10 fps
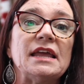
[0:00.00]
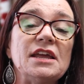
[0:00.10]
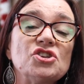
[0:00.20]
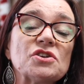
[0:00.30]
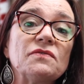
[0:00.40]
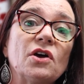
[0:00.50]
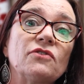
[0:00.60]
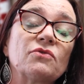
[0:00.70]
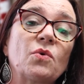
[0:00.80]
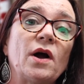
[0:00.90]
Each of
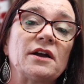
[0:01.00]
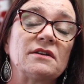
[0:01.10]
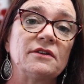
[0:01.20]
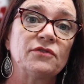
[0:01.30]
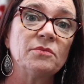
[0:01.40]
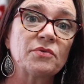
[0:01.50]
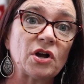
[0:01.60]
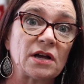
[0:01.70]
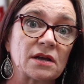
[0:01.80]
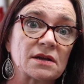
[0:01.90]
those require different
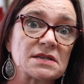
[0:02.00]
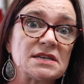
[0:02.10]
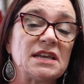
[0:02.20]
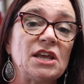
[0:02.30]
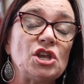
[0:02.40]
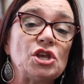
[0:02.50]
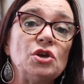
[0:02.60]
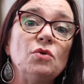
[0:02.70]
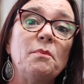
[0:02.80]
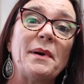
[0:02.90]
products to get
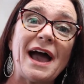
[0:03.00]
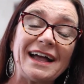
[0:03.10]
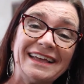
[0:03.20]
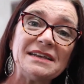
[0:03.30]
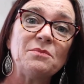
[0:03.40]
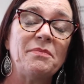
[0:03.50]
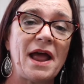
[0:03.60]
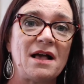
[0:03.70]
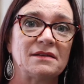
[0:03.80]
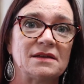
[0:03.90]
you back into
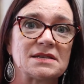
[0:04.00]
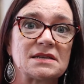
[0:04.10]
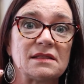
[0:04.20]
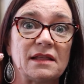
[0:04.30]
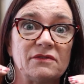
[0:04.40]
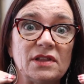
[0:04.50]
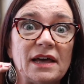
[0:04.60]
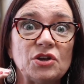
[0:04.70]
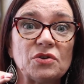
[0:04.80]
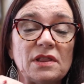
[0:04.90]
balance to level
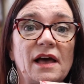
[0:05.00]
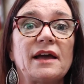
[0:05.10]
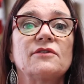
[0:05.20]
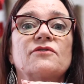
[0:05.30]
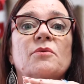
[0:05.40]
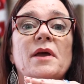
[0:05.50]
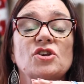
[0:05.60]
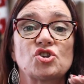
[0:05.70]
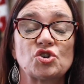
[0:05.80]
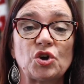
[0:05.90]
out your life to make
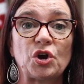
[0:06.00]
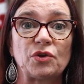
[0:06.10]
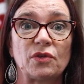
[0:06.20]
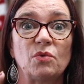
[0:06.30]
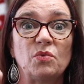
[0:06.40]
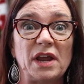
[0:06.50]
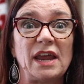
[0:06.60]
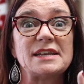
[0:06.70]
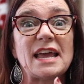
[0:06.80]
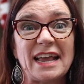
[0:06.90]
sure that
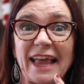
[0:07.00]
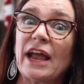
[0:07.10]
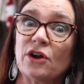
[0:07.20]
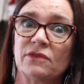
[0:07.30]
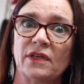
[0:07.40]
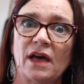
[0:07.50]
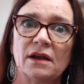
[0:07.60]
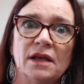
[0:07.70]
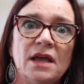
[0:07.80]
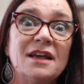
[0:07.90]
we take care of
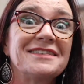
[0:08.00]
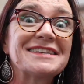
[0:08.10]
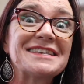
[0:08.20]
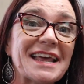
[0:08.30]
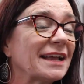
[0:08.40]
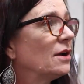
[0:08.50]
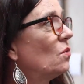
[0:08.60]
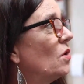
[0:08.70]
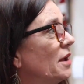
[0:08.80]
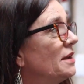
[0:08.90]
that. The second
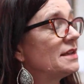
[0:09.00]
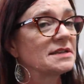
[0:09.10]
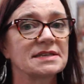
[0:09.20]
one is